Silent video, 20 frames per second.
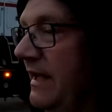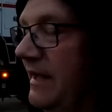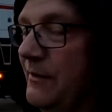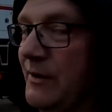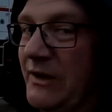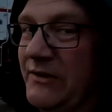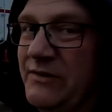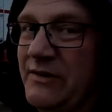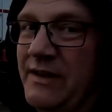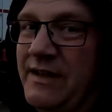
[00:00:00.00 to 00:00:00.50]

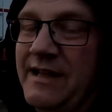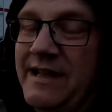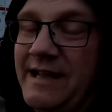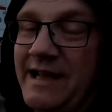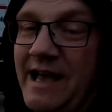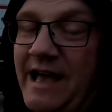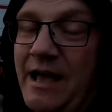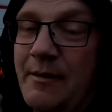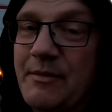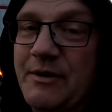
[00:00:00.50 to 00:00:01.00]
anyways,
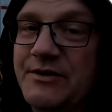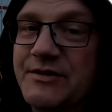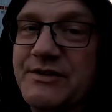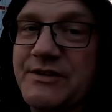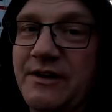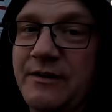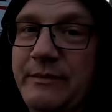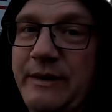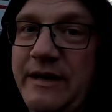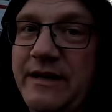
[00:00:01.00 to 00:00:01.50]
I better
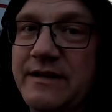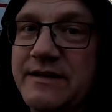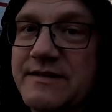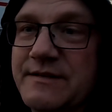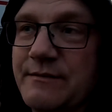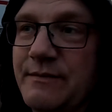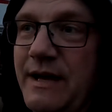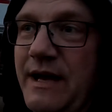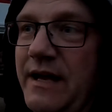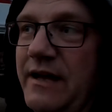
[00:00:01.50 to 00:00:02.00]
start making
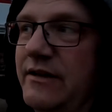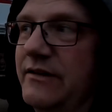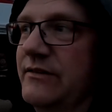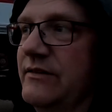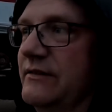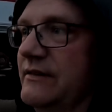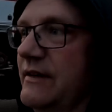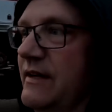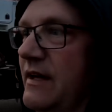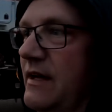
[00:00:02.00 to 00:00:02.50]
some miles
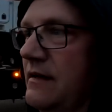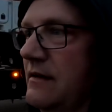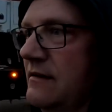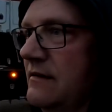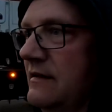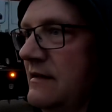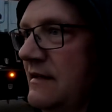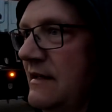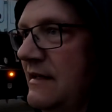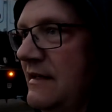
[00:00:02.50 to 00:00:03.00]
and
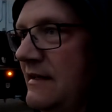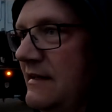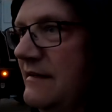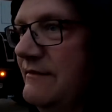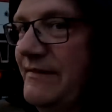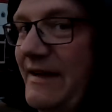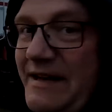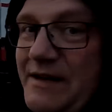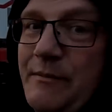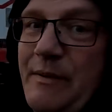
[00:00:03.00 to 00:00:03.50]

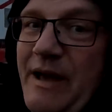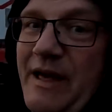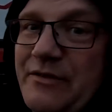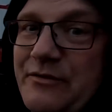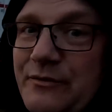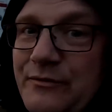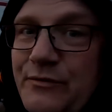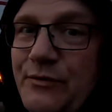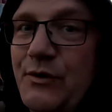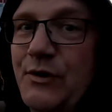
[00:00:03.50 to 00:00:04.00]
find a
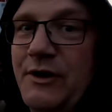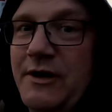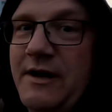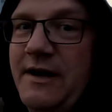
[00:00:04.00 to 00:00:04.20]
bathroom for